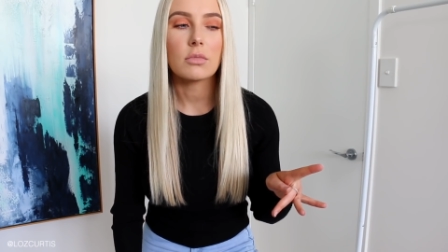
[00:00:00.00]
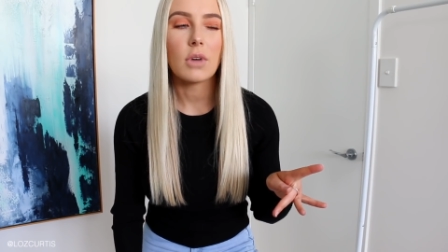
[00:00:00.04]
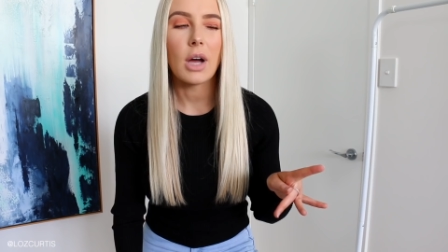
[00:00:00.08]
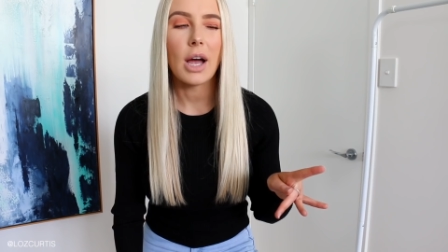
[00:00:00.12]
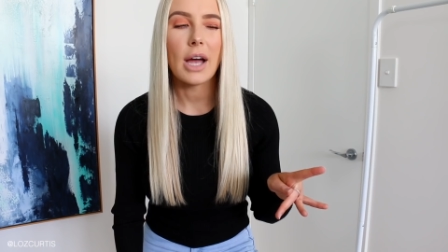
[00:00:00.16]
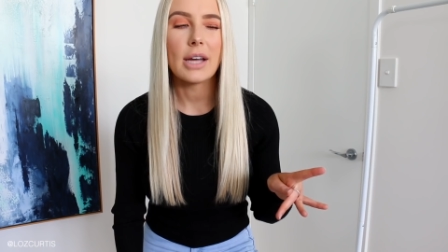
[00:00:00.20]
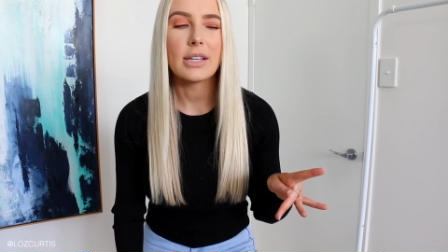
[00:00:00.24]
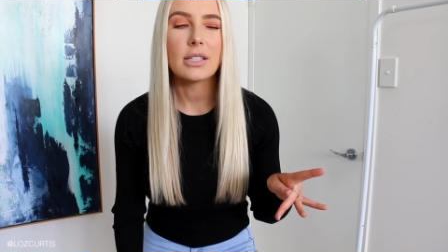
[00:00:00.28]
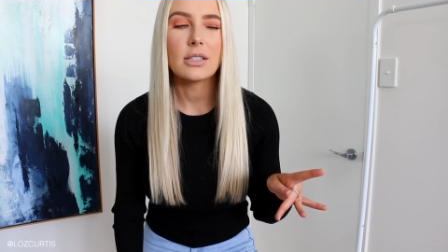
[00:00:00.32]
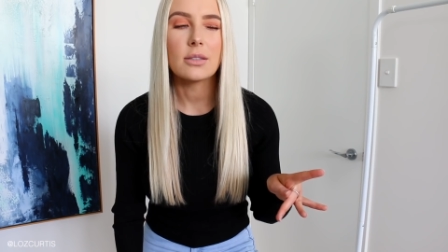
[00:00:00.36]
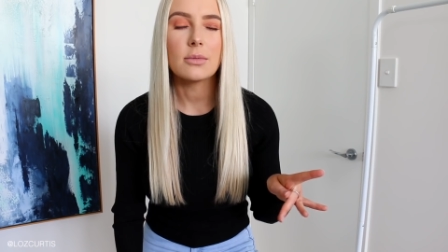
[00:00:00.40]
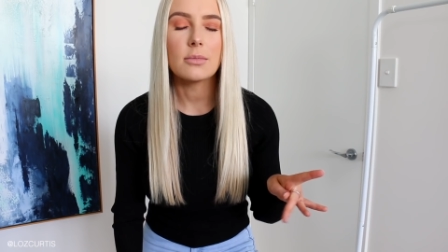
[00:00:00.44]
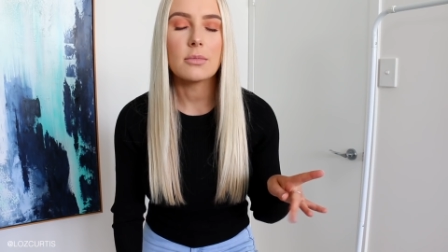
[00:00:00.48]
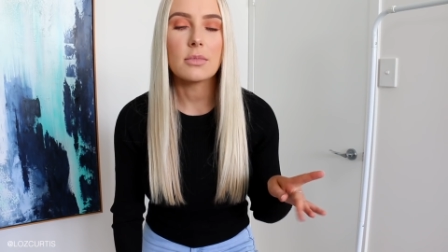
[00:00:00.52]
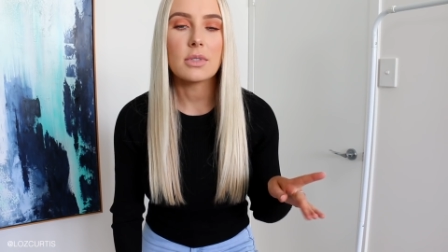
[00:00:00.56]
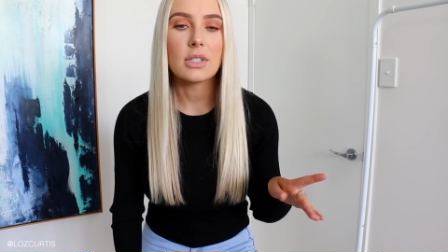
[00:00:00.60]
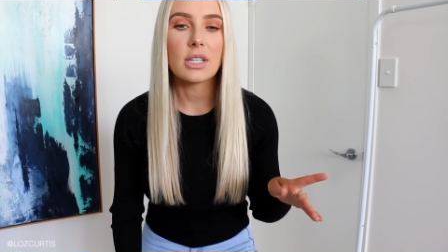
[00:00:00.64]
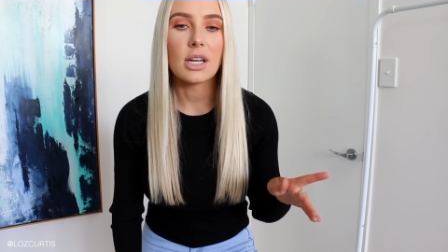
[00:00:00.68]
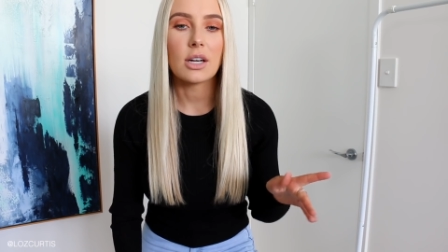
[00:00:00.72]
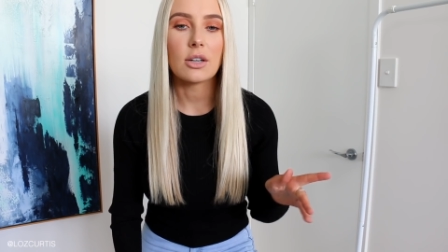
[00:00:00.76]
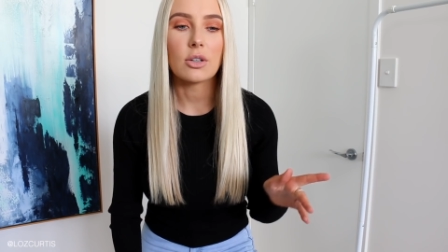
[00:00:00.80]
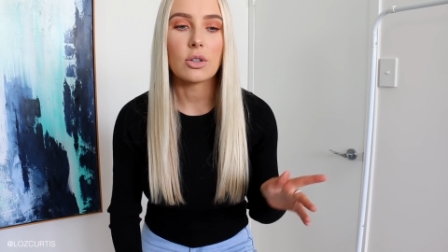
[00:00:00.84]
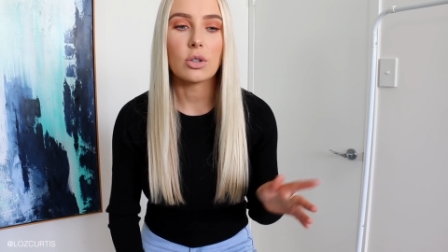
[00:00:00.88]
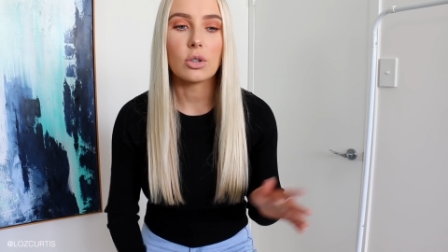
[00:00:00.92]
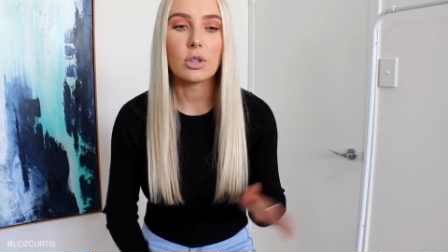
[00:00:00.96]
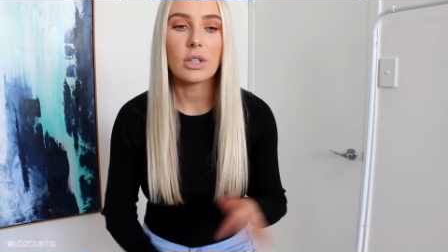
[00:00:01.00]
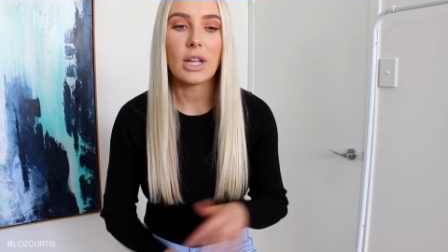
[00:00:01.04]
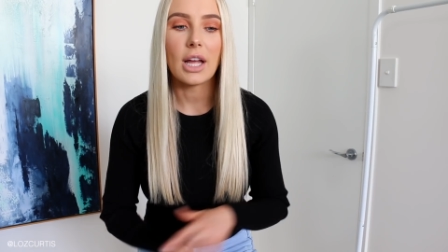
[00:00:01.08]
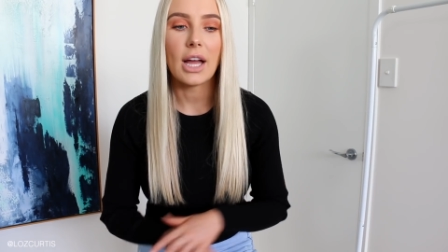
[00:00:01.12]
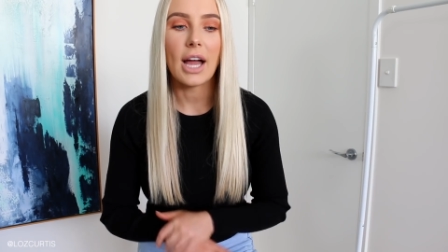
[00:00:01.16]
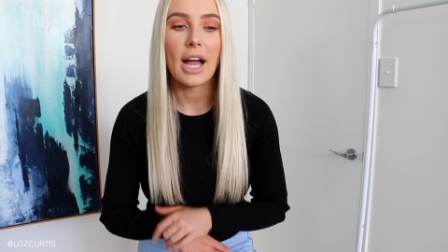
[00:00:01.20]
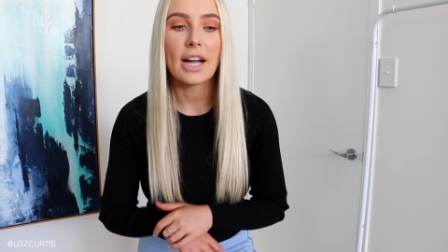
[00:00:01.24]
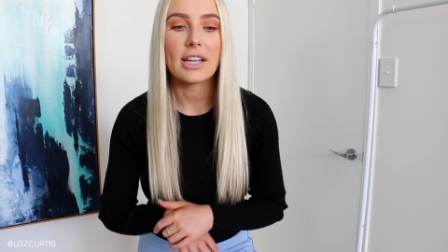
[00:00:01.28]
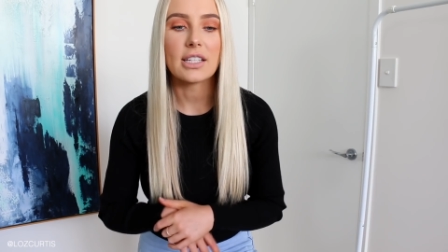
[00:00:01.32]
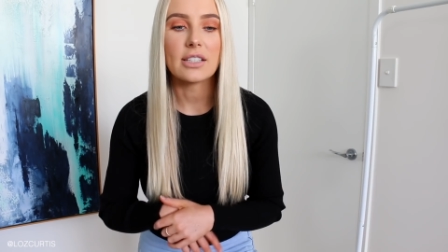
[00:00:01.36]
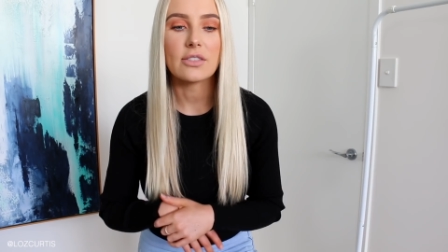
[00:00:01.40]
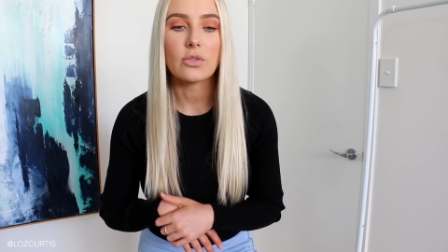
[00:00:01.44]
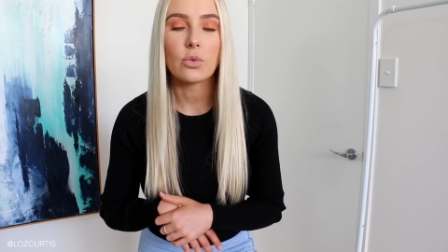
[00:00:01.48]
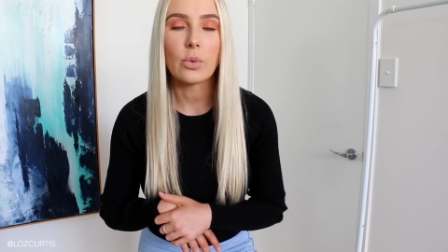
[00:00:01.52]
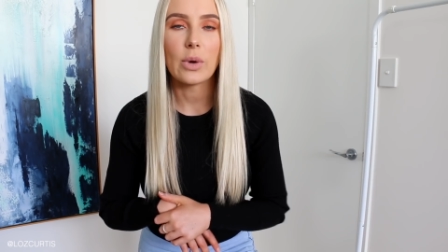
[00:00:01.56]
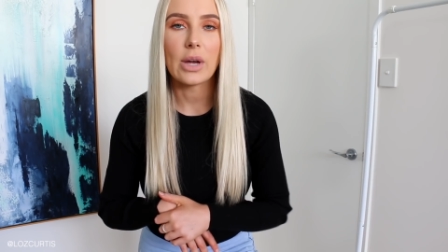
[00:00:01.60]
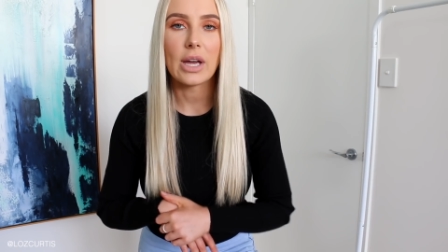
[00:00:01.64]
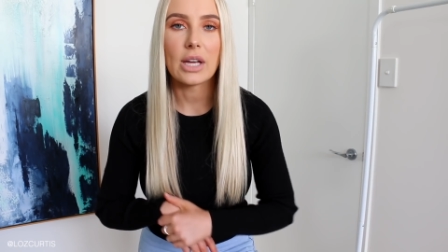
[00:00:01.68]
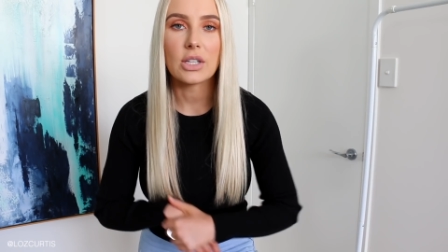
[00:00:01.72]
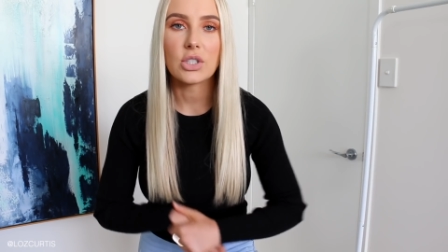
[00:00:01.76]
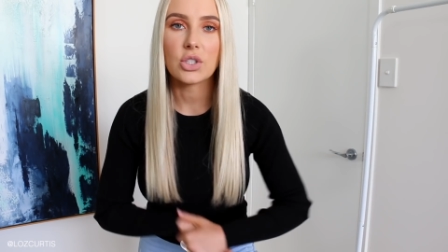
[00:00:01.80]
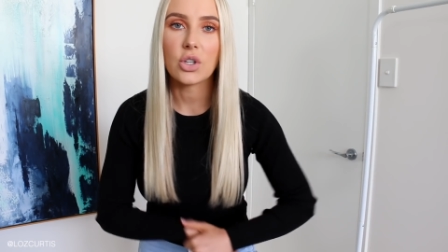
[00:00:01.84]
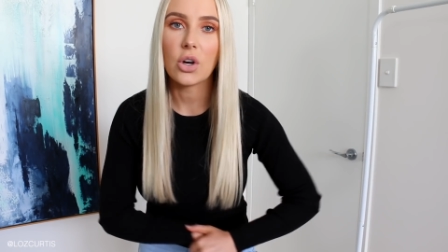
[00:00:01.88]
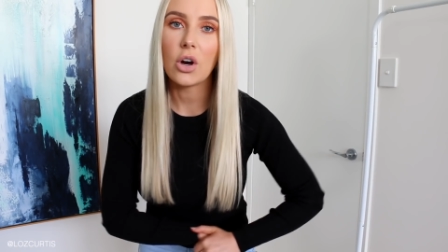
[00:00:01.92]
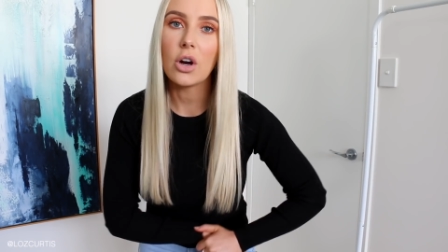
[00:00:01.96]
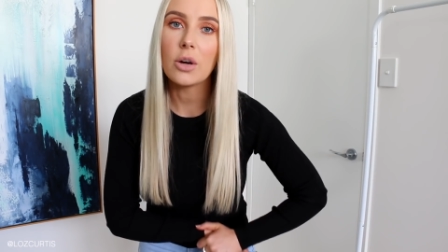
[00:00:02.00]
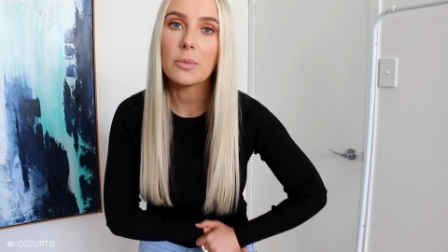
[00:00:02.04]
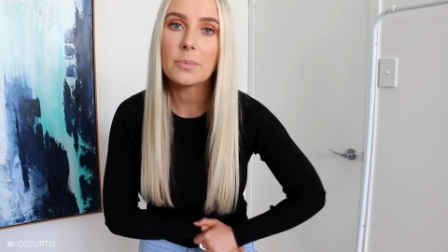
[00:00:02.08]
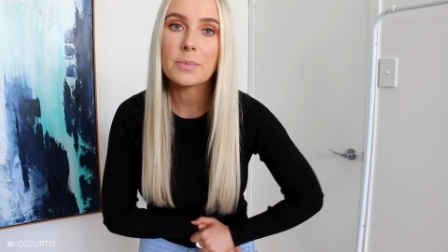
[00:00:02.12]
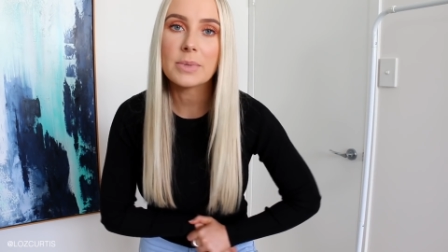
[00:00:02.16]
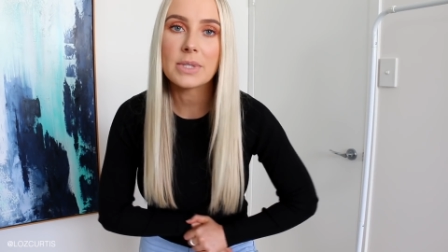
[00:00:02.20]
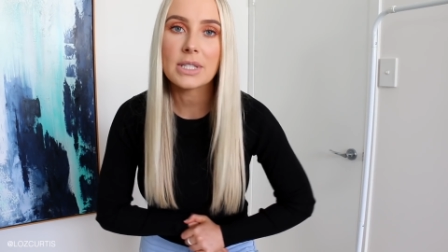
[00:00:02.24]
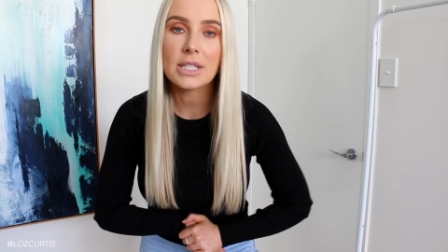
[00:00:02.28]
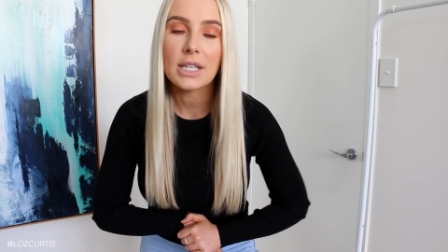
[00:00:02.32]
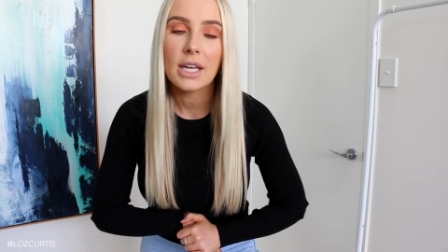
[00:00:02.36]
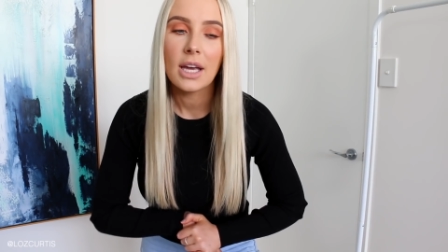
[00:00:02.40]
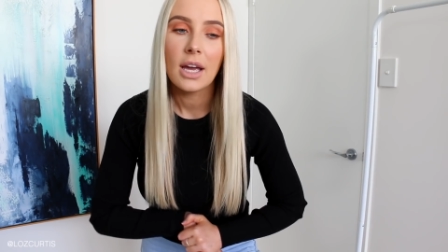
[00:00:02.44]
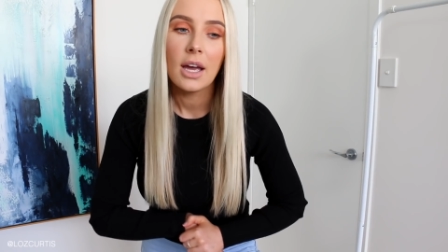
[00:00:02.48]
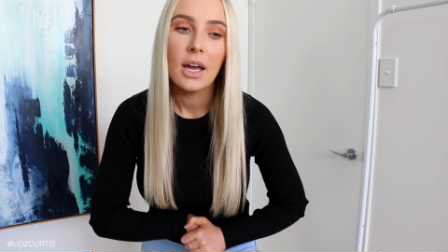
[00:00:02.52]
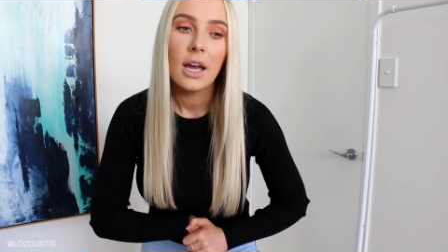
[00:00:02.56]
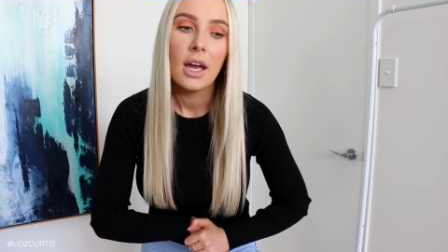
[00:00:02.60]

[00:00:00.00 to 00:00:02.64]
items are all activewear tops.